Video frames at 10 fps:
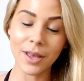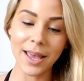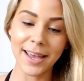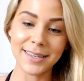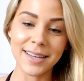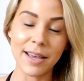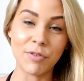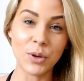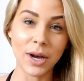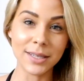And if
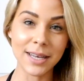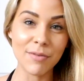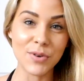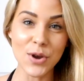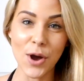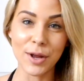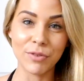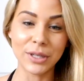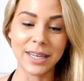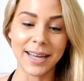you guys have not
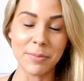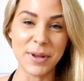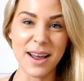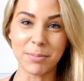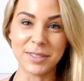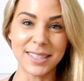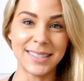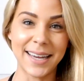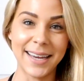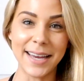really kind of been up to
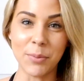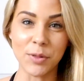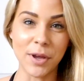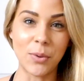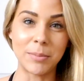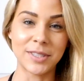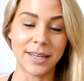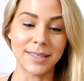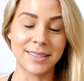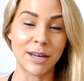date yet with my website
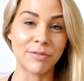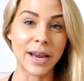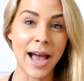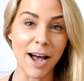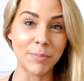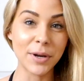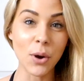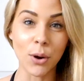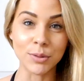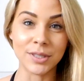and stuff, I have been
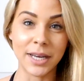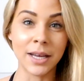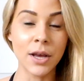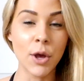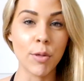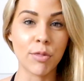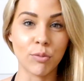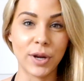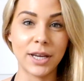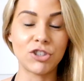hosting
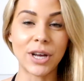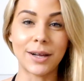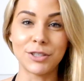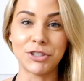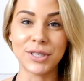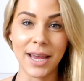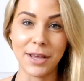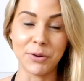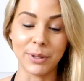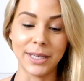3 challenges
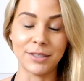annually.